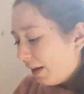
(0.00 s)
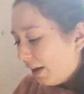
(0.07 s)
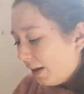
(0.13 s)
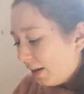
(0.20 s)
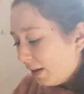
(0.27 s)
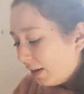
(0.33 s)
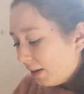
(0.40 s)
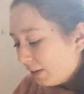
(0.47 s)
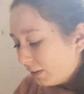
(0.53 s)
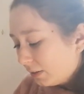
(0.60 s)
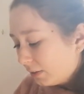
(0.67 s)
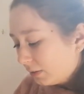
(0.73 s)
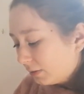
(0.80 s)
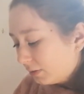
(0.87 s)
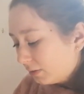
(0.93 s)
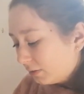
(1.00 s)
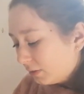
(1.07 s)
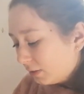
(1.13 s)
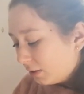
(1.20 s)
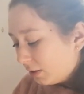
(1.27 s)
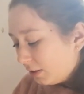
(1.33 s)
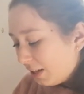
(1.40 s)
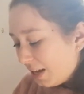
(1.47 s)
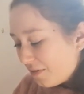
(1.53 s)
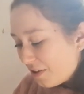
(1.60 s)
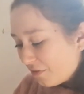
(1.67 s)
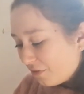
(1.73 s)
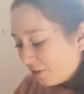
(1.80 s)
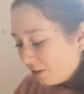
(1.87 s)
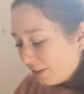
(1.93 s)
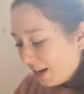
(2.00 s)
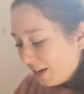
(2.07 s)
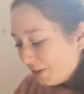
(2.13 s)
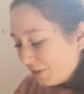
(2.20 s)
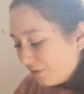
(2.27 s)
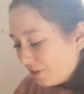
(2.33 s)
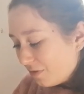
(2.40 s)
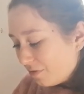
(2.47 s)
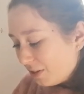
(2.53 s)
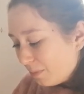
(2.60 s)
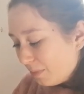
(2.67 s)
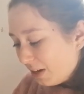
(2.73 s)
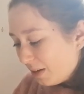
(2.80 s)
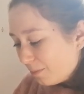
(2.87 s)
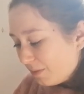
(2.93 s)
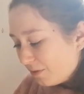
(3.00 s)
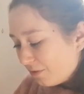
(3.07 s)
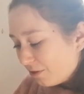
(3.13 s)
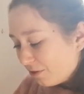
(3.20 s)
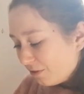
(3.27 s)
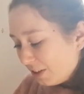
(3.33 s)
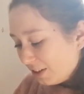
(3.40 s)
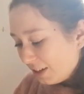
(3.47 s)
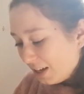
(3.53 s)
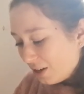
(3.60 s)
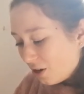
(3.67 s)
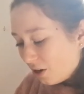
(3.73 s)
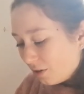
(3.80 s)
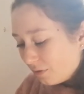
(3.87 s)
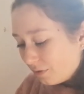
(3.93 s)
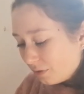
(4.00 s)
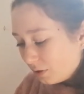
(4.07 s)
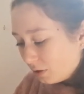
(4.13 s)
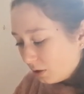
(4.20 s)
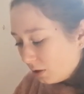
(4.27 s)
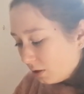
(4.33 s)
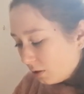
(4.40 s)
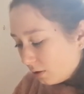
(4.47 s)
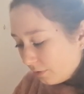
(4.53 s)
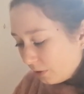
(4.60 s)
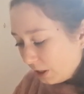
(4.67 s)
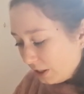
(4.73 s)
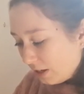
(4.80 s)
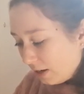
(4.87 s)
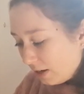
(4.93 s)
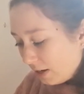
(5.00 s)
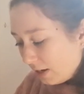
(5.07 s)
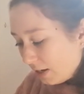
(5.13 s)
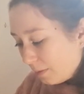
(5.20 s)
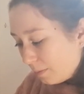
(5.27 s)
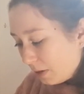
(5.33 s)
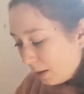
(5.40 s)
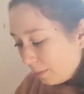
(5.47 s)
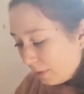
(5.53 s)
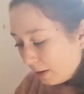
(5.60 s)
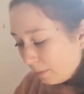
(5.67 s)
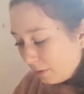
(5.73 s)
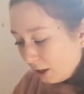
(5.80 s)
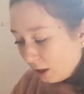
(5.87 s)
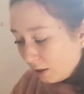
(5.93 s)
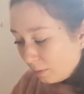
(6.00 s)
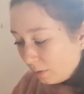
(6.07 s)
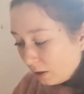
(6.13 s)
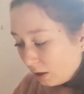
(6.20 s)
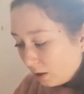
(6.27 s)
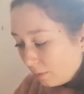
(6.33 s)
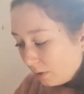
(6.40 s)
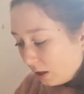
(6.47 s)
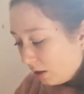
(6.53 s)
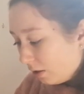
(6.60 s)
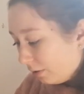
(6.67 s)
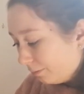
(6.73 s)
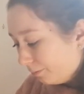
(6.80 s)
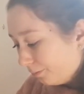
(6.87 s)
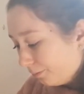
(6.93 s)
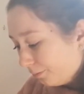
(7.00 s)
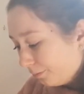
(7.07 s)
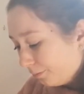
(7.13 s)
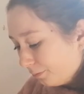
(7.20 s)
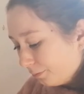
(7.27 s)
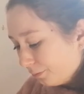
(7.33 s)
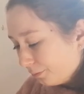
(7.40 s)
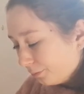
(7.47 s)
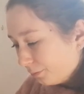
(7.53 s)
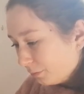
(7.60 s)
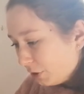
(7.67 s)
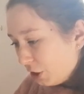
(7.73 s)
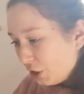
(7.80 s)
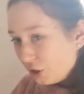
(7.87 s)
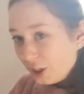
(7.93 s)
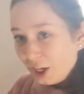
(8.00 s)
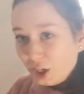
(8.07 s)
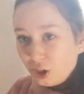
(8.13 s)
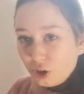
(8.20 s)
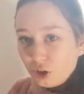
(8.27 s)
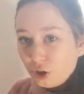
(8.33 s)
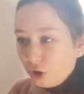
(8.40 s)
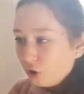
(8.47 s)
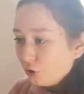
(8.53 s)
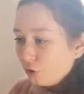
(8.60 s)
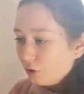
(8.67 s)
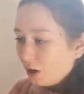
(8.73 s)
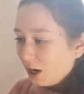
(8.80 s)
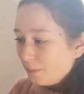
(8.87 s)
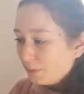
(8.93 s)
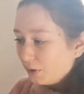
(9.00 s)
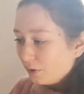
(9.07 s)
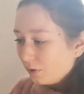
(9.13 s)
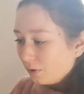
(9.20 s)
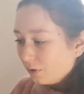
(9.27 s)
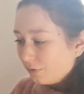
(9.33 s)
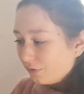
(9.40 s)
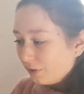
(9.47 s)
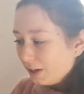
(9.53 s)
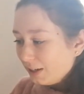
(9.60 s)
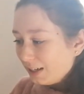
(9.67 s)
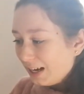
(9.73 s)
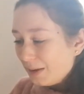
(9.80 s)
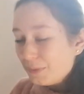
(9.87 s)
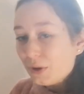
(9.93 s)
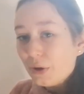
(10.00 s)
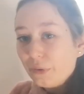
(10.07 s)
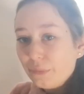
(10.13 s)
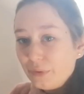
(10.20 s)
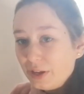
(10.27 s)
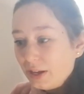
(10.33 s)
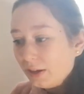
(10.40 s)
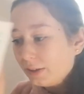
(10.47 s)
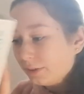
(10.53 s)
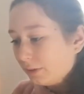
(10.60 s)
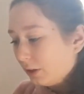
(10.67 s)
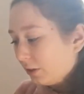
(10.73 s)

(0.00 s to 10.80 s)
And leave it for 10 to 15 minutes before rinsing off. Avoid eyes, blah blah blah blah blah. Use it 2 times or 3 times a week.